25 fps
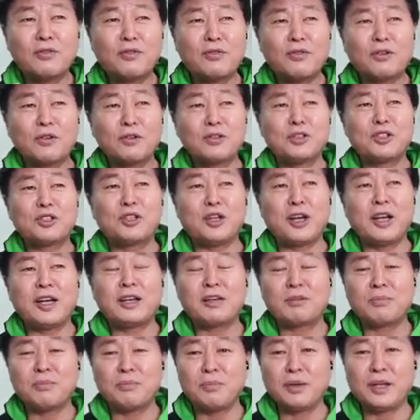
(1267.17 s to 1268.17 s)
forsake
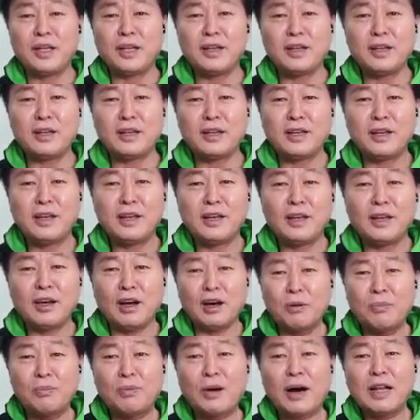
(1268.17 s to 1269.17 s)
me,
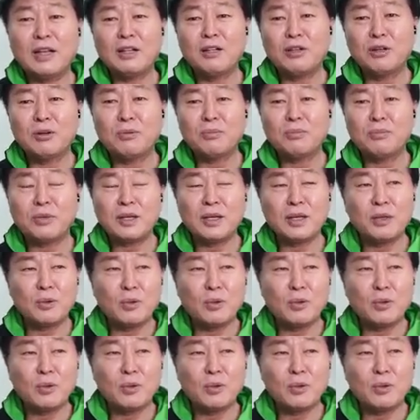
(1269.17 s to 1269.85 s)
abandon me.